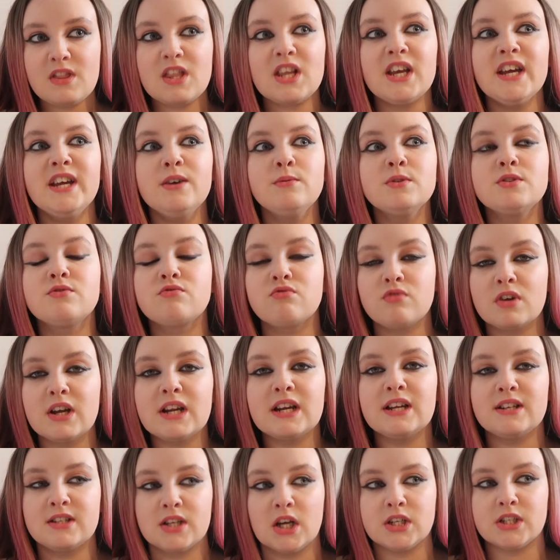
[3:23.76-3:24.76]
It was
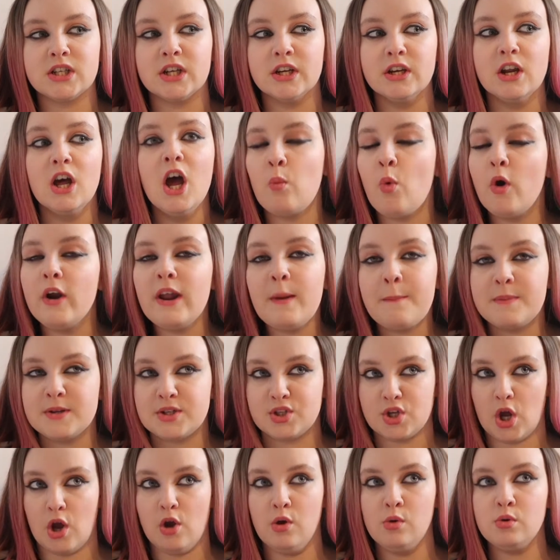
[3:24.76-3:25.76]
really sudden. One
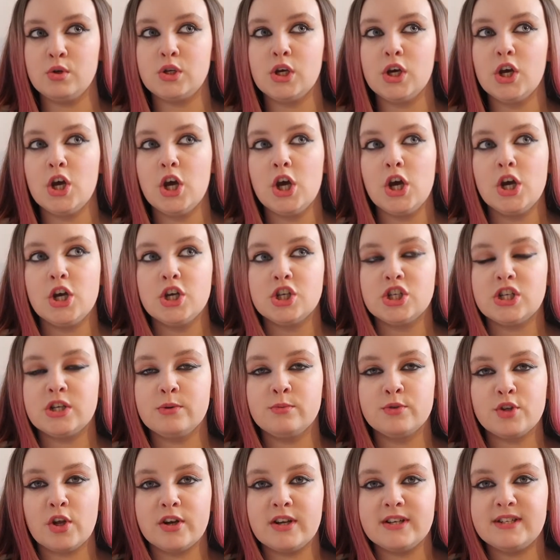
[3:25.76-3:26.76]
episode, she
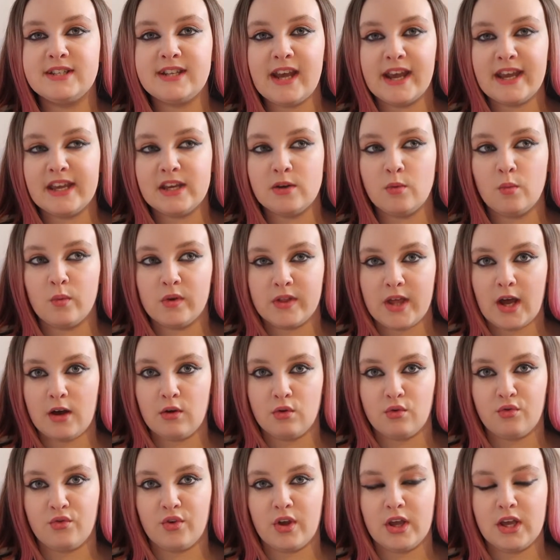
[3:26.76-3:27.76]
was on a date with
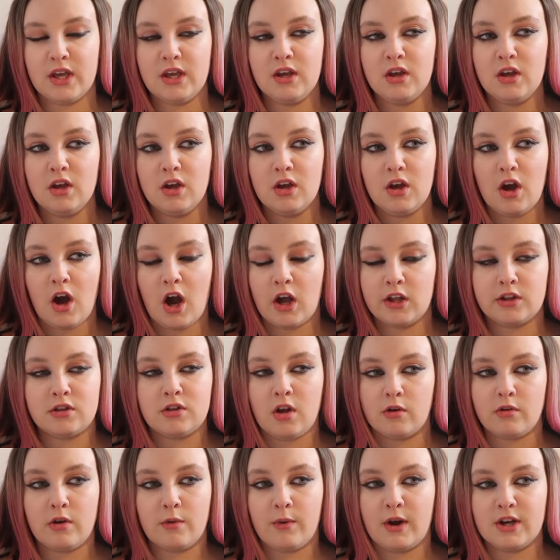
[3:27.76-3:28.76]
Alfie. I
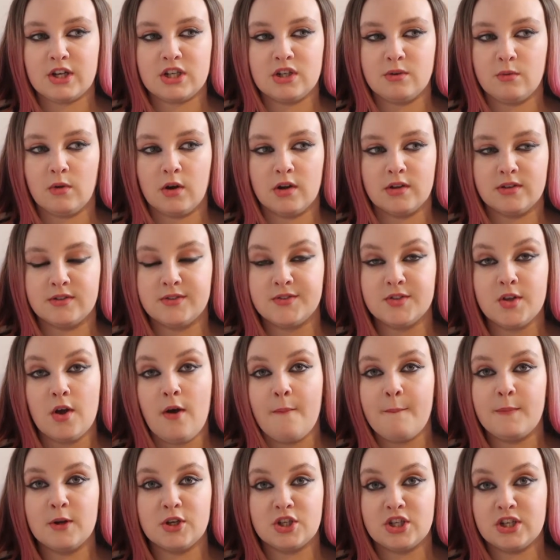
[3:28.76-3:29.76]
don't know where she was,
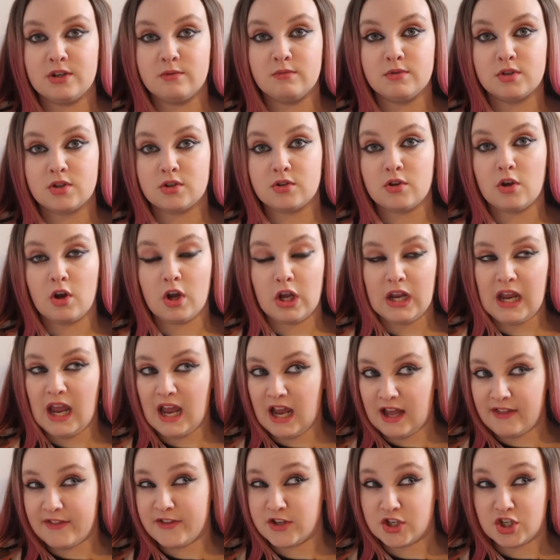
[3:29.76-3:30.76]
but she was
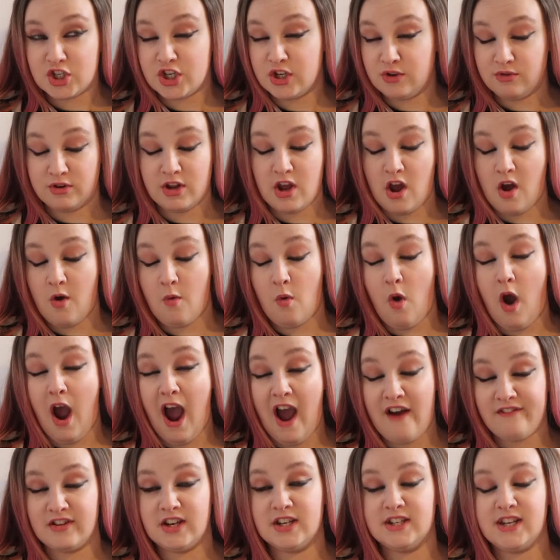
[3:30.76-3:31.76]
at the studio
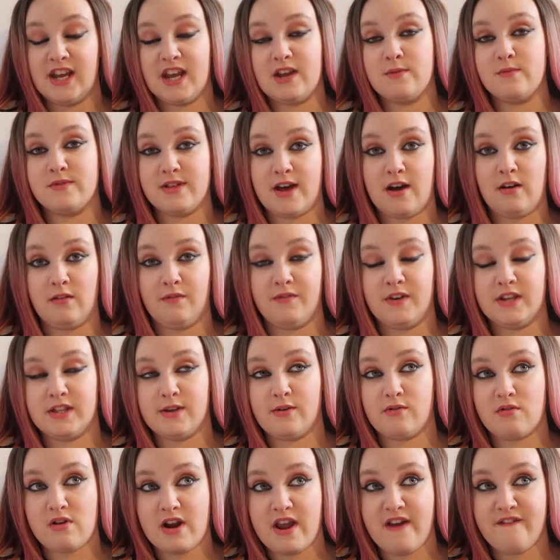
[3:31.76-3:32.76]
having a date with Alfie. They
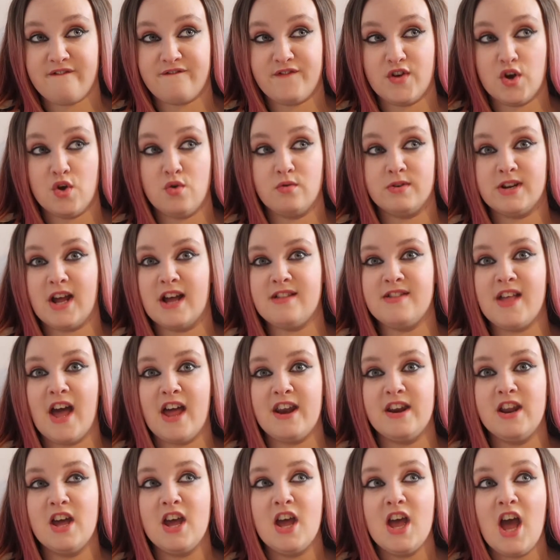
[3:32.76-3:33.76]
were eating food, and
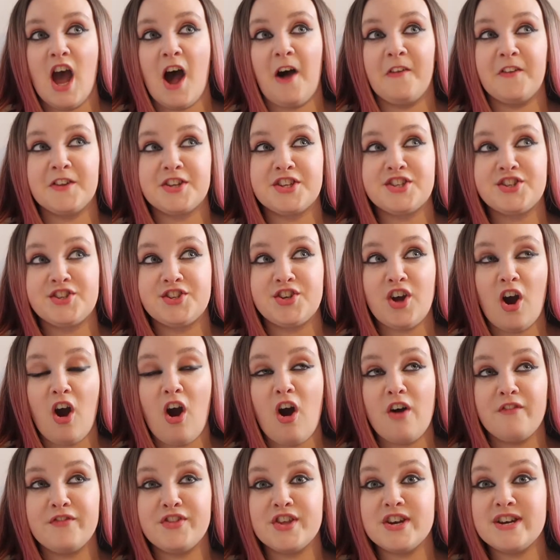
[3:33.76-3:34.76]
then at the
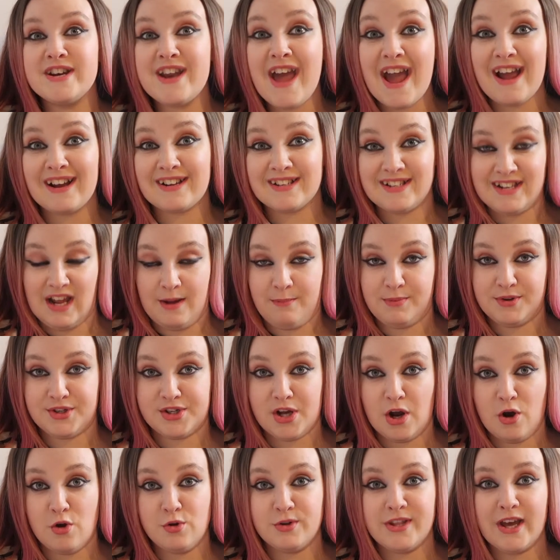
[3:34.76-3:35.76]
start of the next
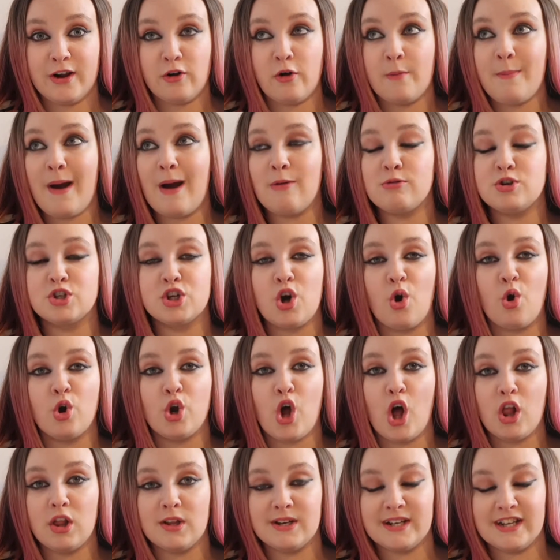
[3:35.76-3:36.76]
episode they were about to go on
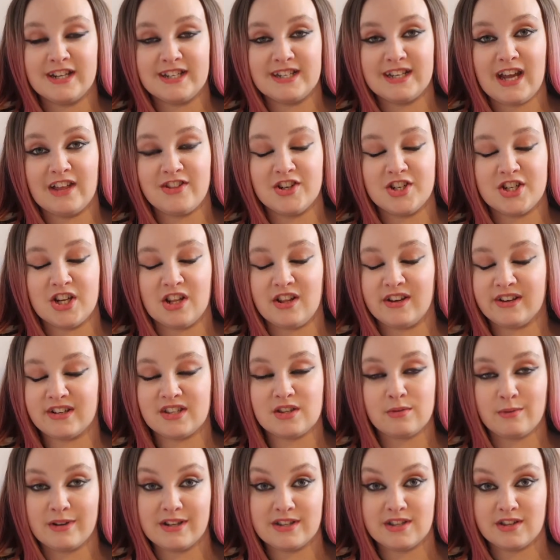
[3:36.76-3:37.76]
holiday together to like
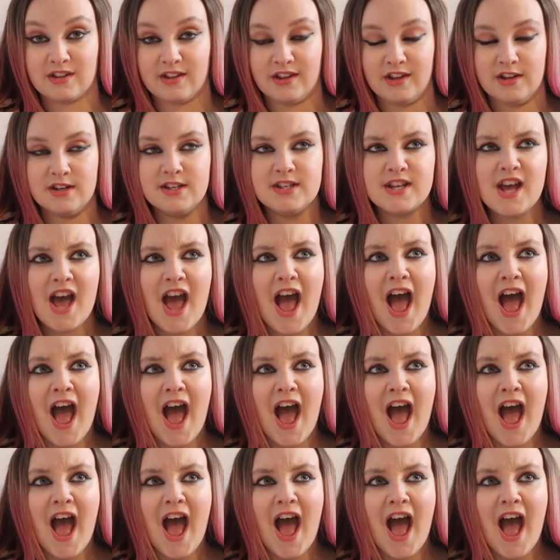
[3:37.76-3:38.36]
Switzerland,